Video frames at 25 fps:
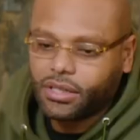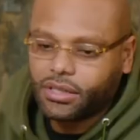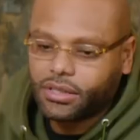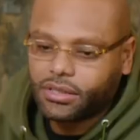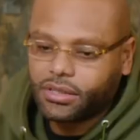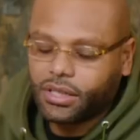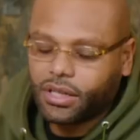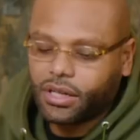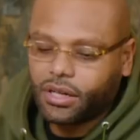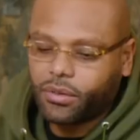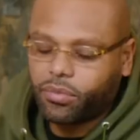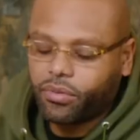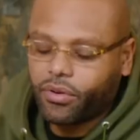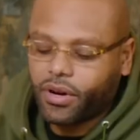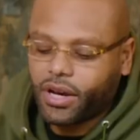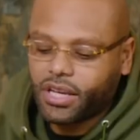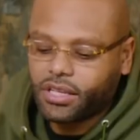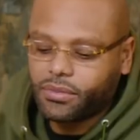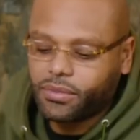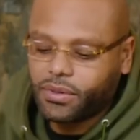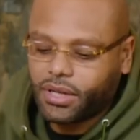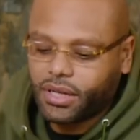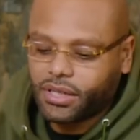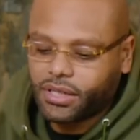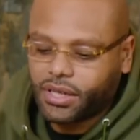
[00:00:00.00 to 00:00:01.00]
to get
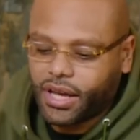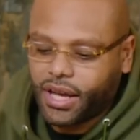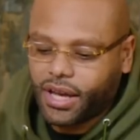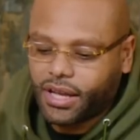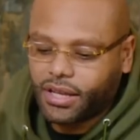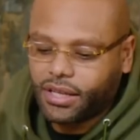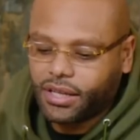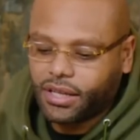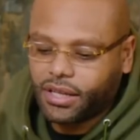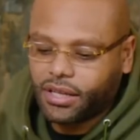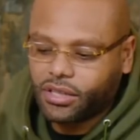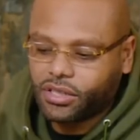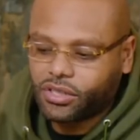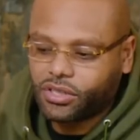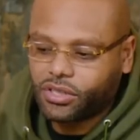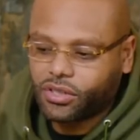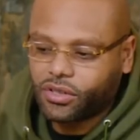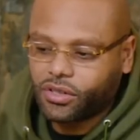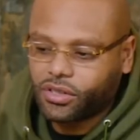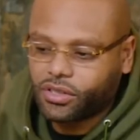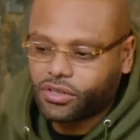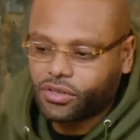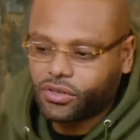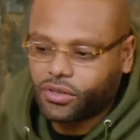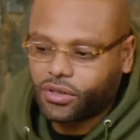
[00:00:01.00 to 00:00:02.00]
appraised because I had to get
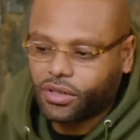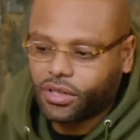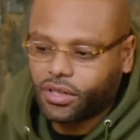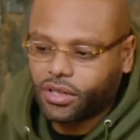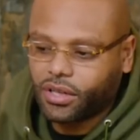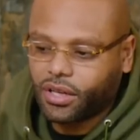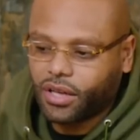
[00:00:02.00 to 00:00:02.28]
insurance on it.